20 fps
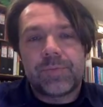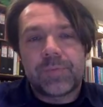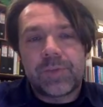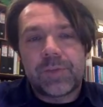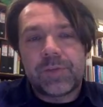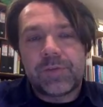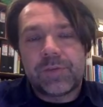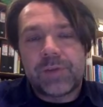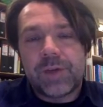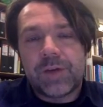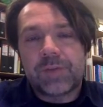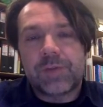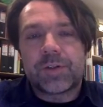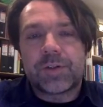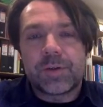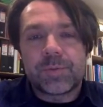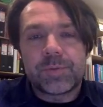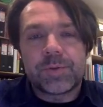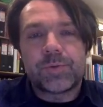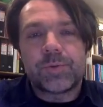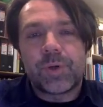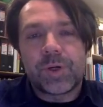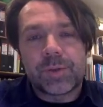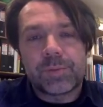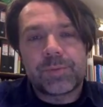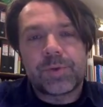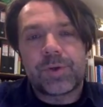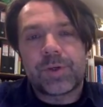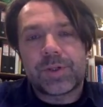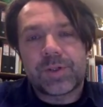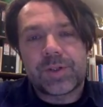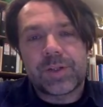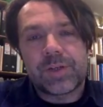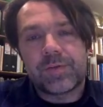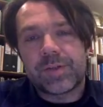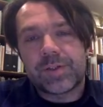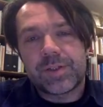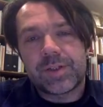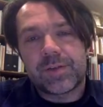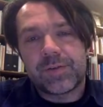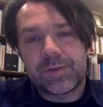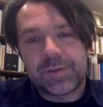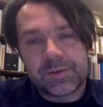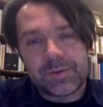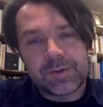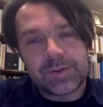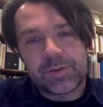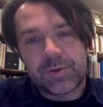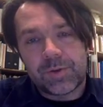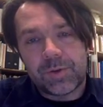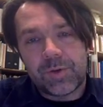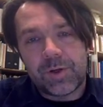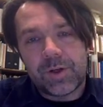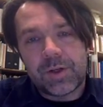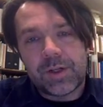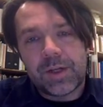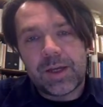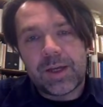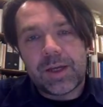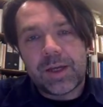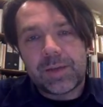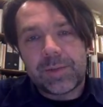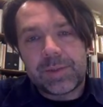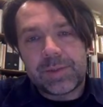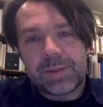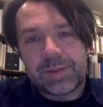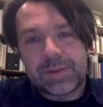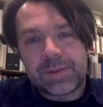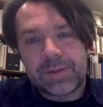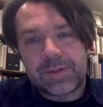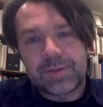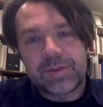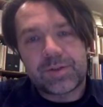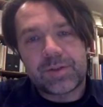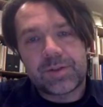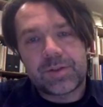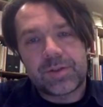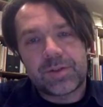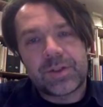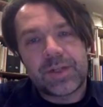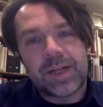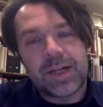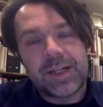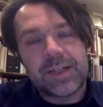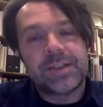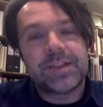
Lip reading: if you have the number 1.77 and so on, I mean, this is just 9